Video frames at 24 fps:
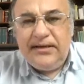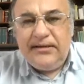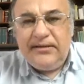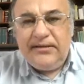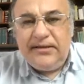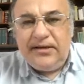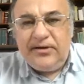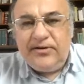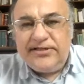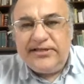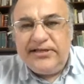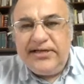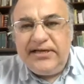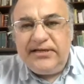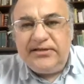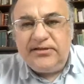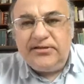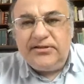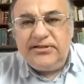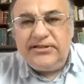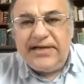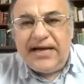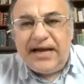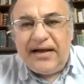There is
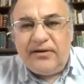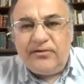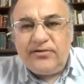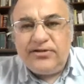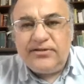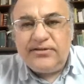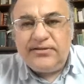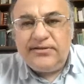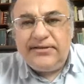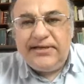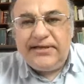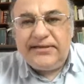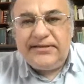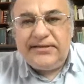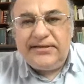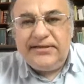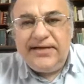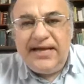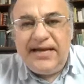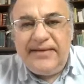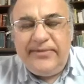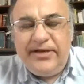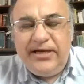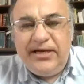little doubt that
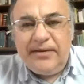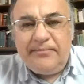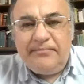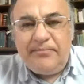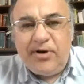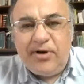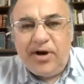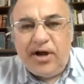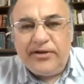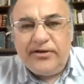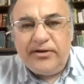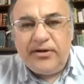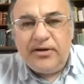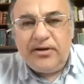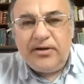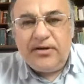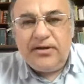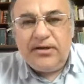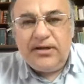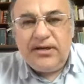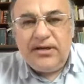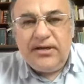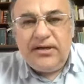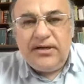naming a brother